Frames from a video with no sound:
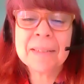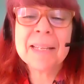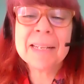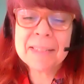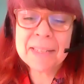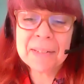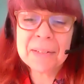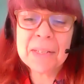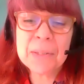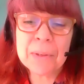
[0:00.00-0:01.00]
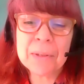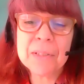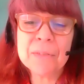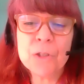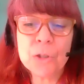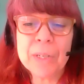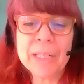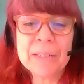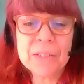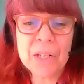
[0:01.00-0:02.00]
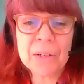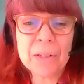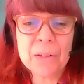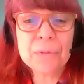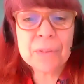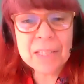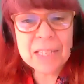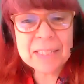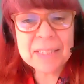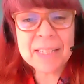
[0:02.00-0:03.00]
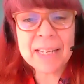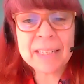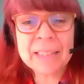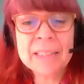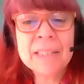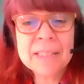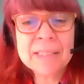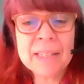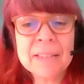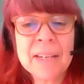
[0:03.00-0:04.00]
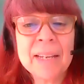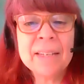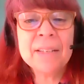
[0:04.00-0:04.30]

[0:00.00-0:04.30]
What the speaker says: Let us hear these words of joy and sorrow for this day, Sunday,